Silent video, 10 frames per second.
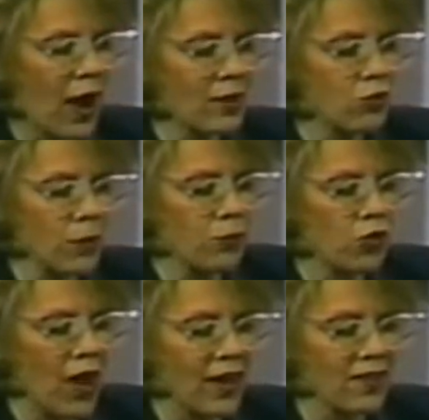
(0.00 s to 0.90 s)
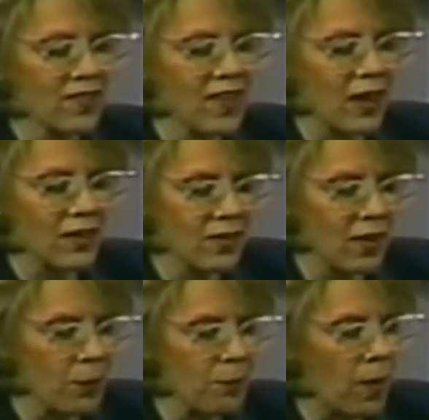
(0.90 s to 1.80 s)
you've conjured up Jack
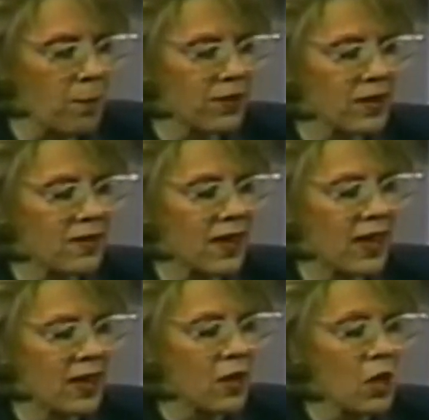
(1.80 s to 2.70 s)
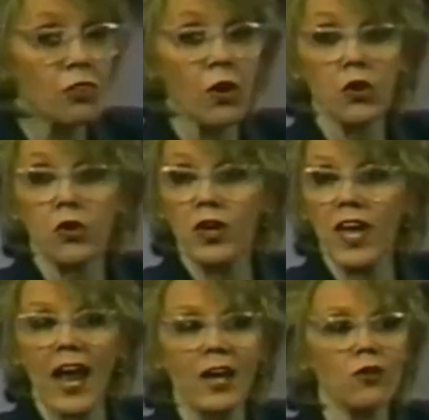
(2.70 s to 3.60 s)
Skellington, the Pumpkin King, the
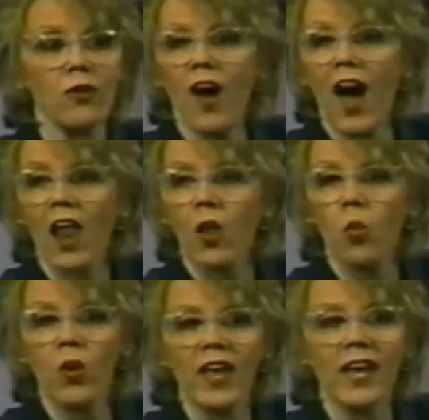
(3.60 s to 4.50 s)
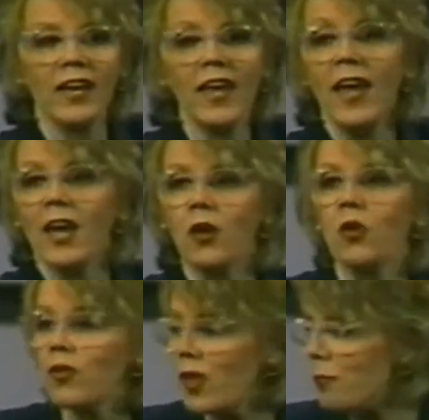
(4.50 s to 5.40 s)
creator of Halloween. And
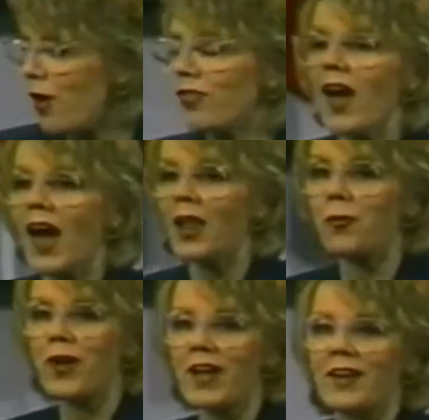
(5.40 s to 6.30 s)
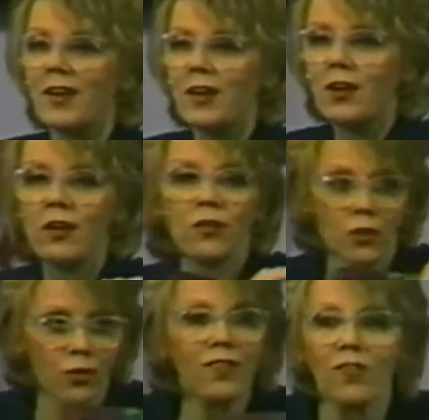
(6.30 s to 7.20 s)
look where they brought the Halloween
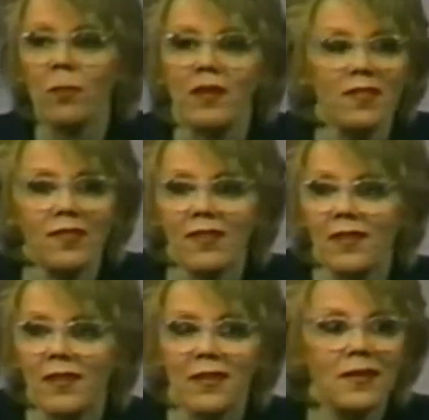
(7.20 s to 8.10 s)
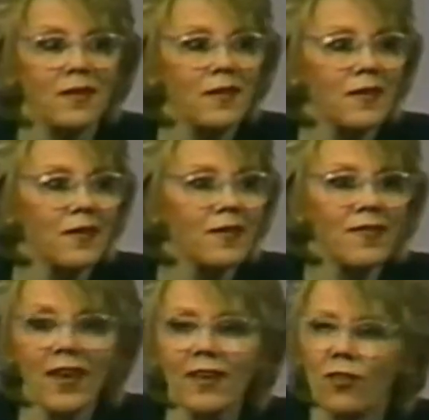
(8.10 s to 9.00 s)
to Christmas.
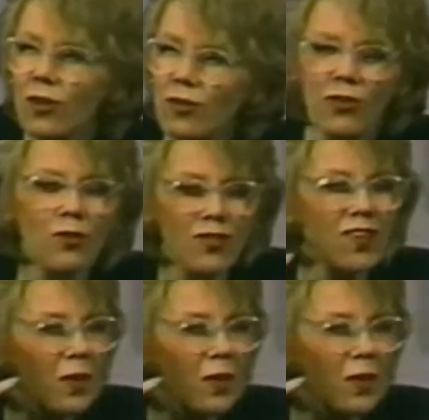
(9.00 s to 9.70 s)
See, do you, do you